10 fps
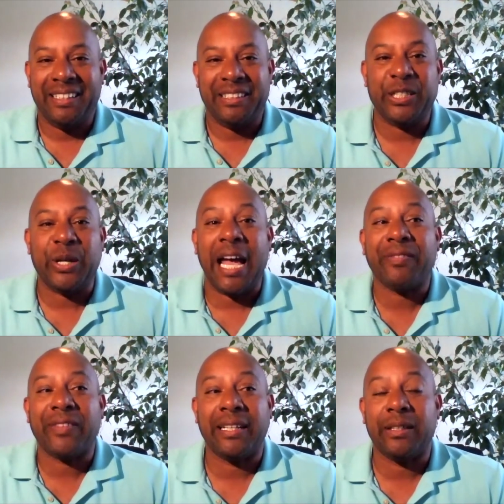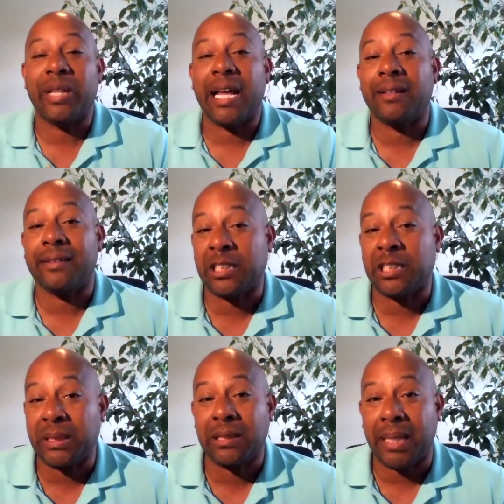you know have to without
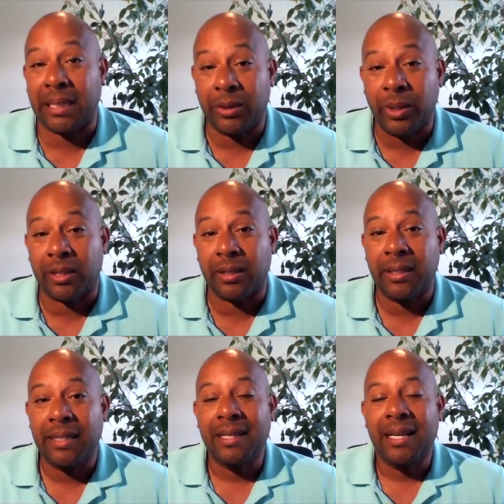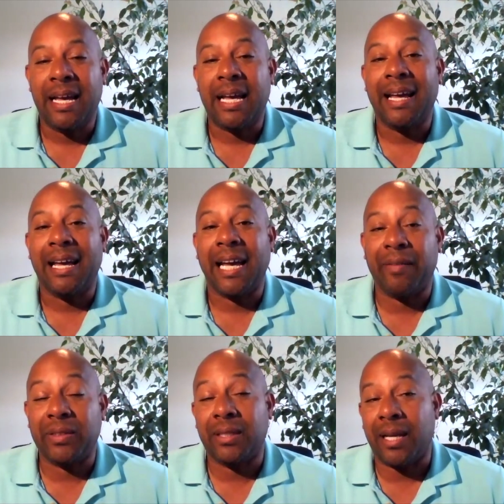dismissing my daughter
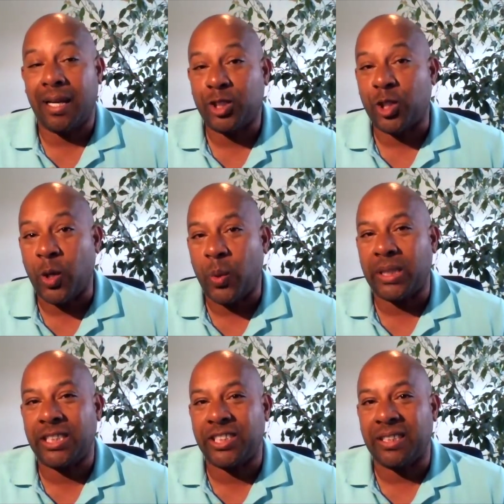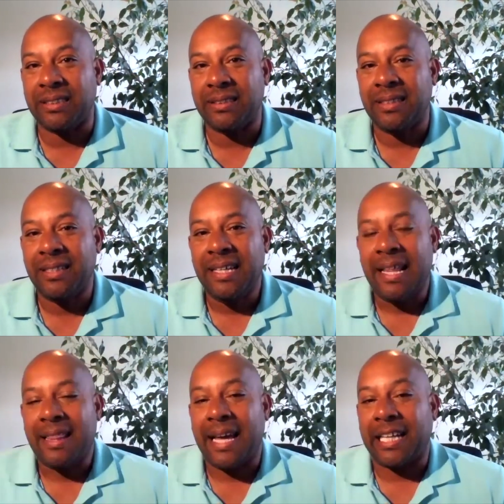having to answer questions
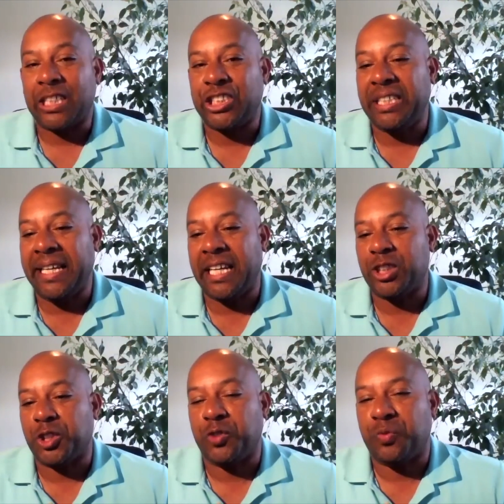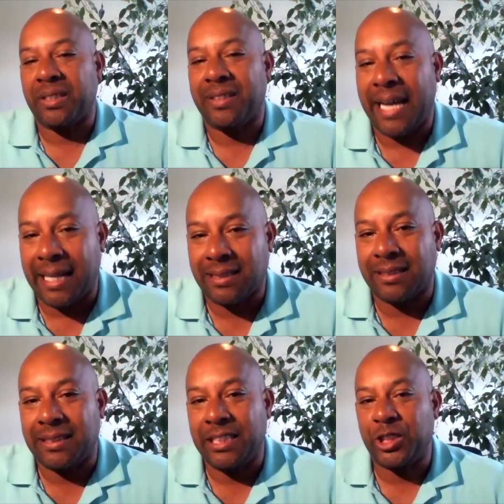that she can't just ask
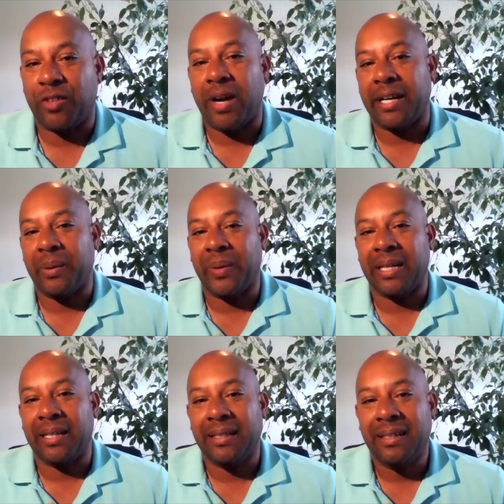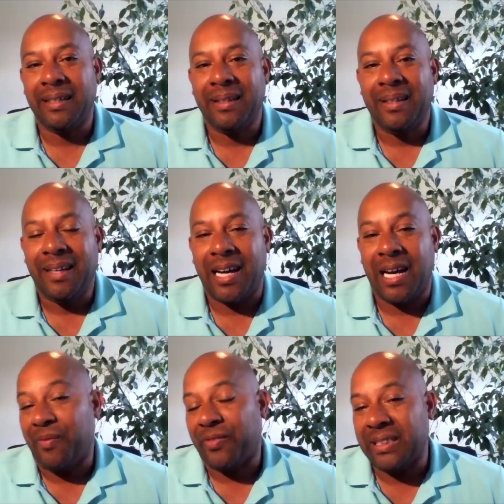the teacher right away
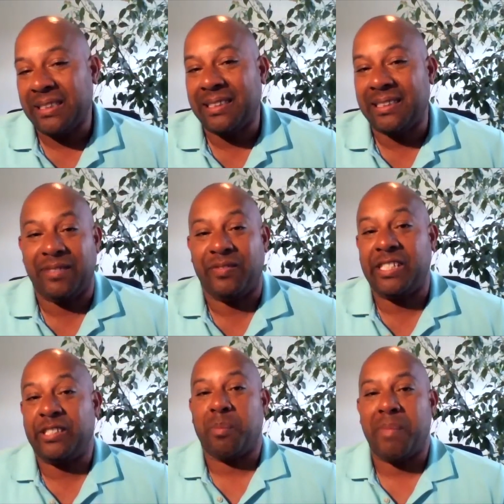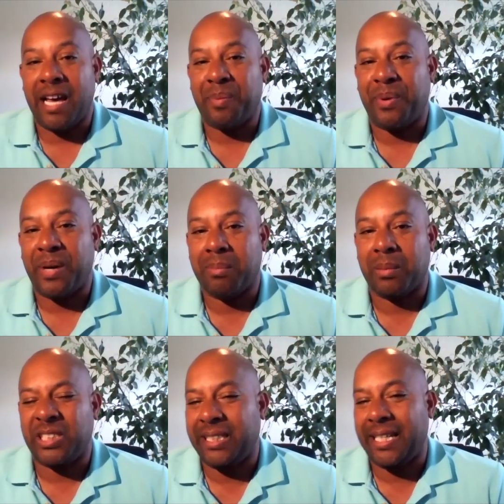uh, for instance if there's a math
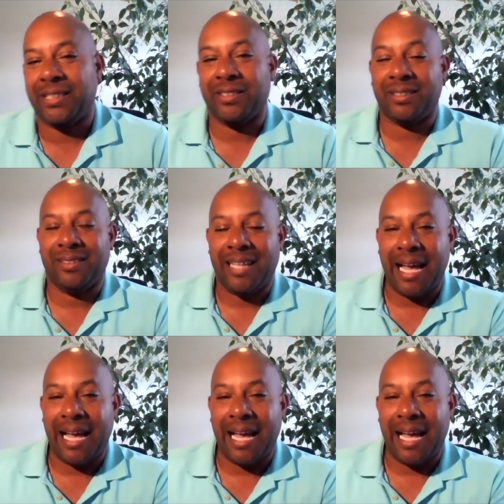problem she can't just